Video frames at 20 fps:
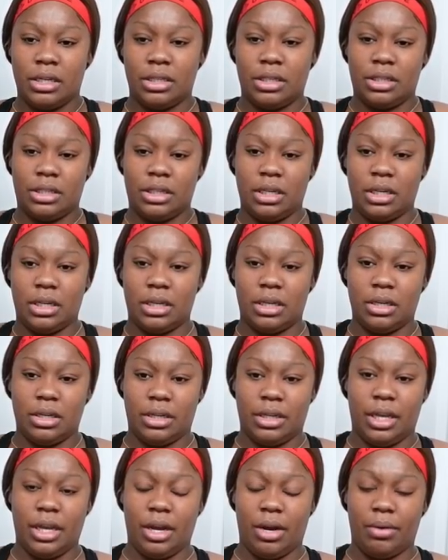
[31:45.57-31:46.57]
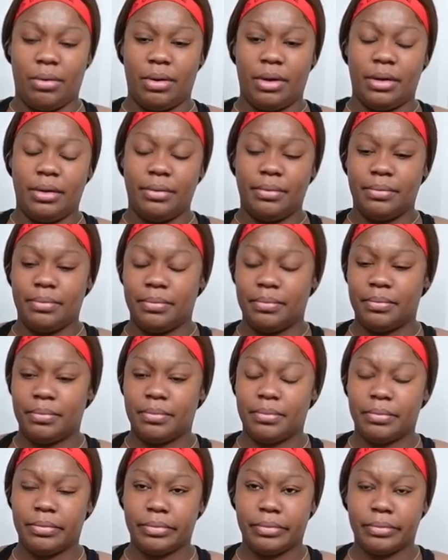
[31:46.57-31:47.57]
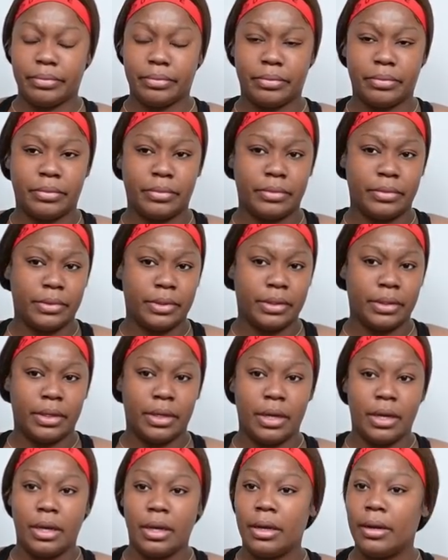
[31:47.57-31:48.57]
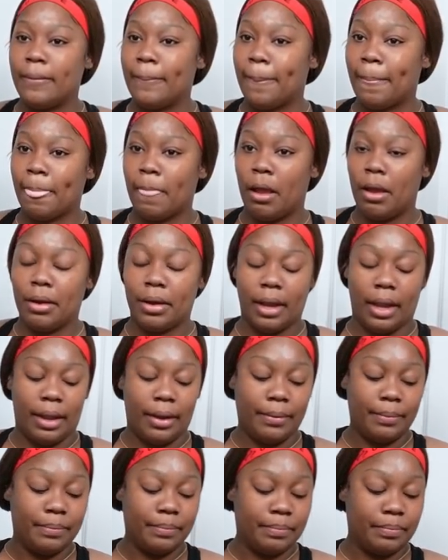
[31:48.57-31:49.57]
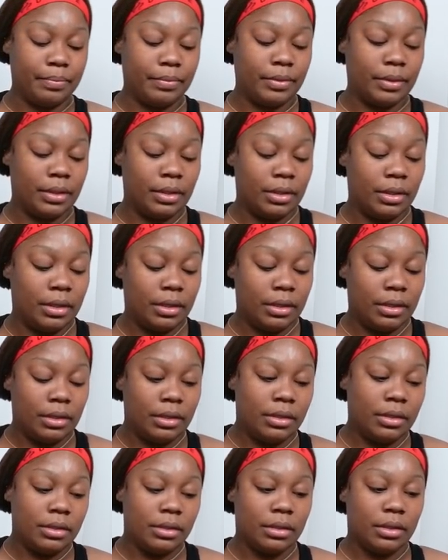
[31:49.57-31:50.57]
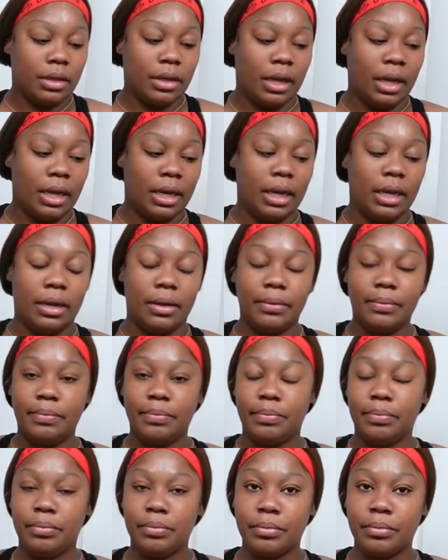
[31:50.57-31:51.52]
She, Kira. See what she's saying. Okay. Hello.